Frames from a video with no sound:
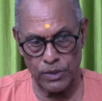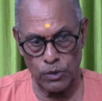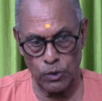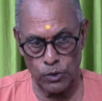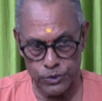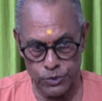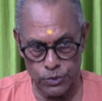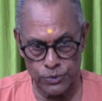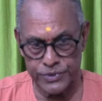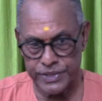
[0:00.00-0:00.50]

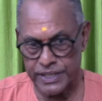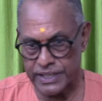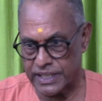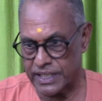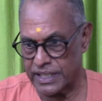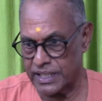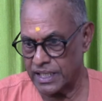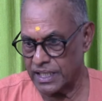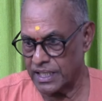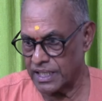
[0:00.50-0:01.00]
go through
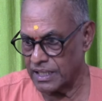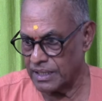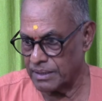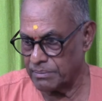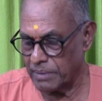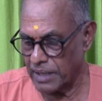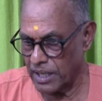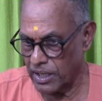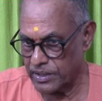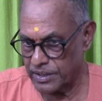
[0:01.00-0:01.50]
certain
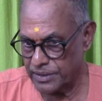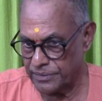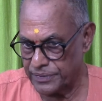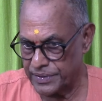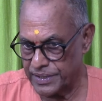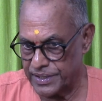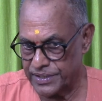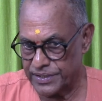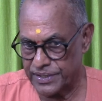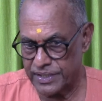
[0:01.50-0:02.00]

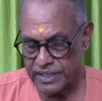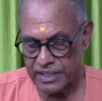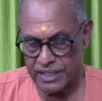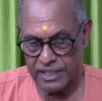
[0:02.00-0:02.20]
biographies,